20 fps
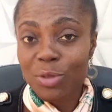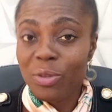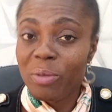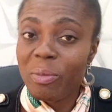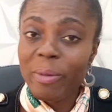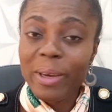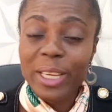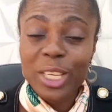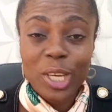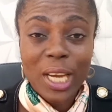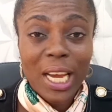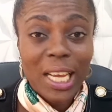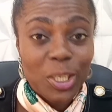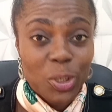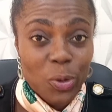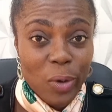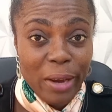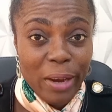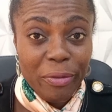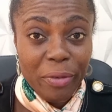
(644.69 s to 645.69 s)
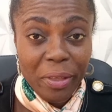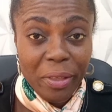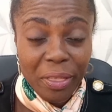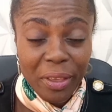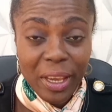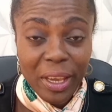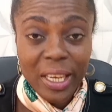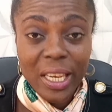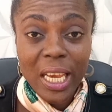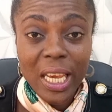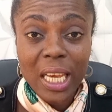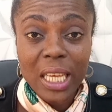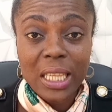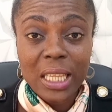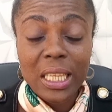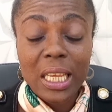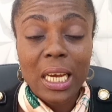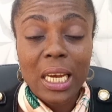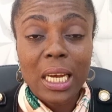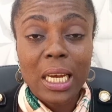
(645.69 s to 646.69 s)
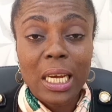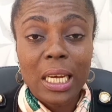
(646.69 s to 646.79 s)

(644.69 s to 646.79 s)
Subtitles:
Remember, you can't do everything in